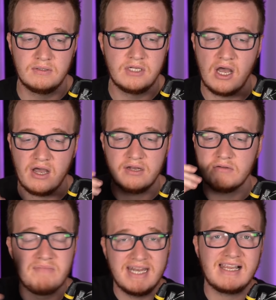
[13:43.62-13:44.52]

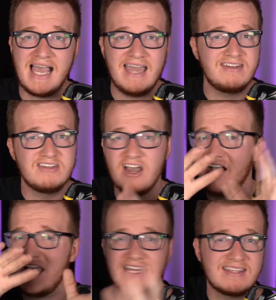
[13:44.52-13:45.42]
Not mini lad,
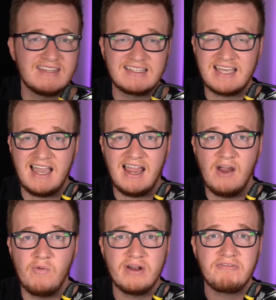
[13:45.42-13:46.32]
not anything like that.
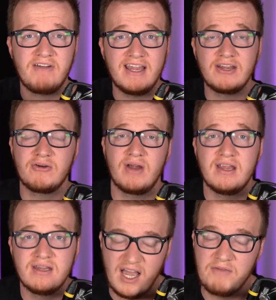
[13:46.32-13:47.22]
I want to find
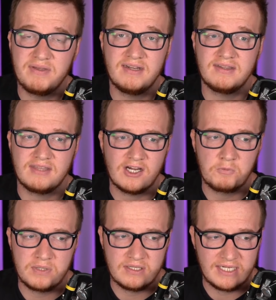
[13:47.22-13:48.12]
Craig. I've been in
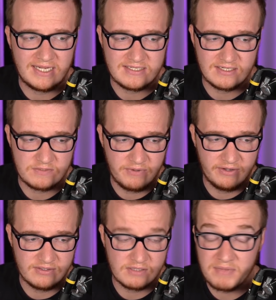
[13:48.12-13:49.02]
therapy the last 6
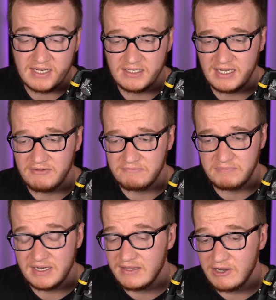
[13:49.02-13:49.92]
months. Admittedly,
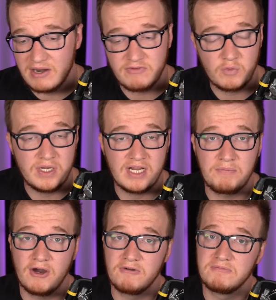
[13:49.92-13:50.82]
I've been in there every week
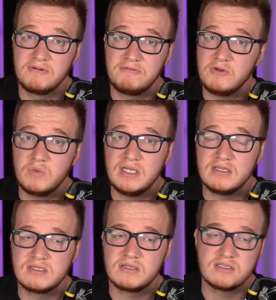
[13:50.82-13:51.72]
apart from a few
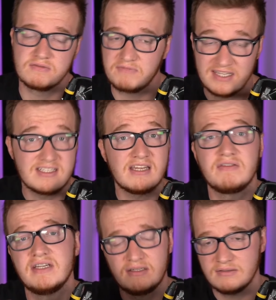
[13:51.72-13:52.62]
weeks because of
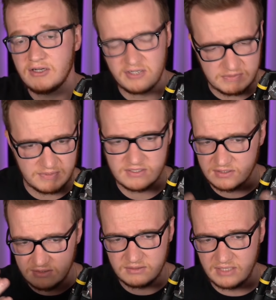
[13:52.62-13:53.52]
Thanksgiving and Christmas
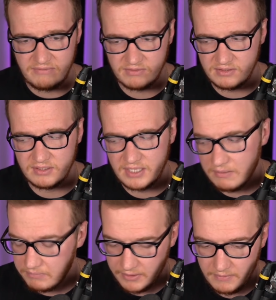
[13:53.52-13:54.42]
and everything like
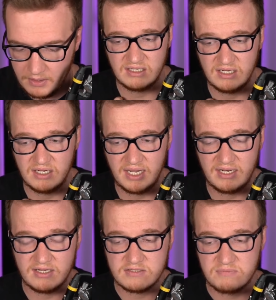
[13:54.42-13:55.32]
that.
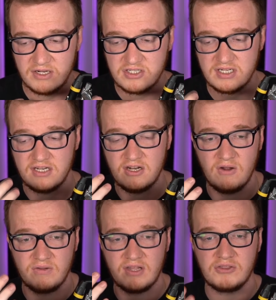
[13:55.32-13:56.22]
And as much as I
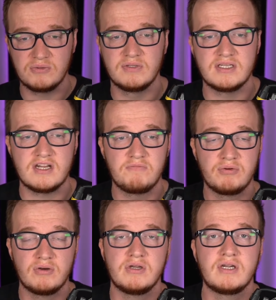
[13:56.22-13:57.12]
know that through this I've
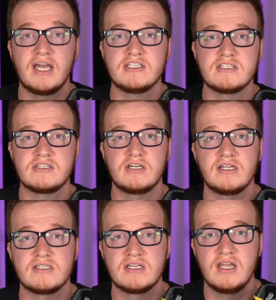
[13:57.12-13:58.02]
broke your guys'
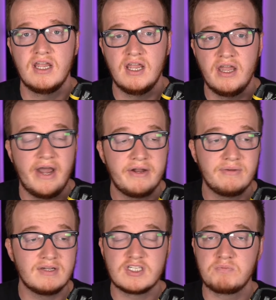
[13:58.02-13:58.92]
trust, I
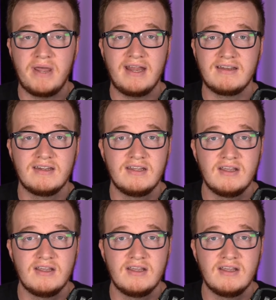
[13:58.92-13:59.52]
don't expect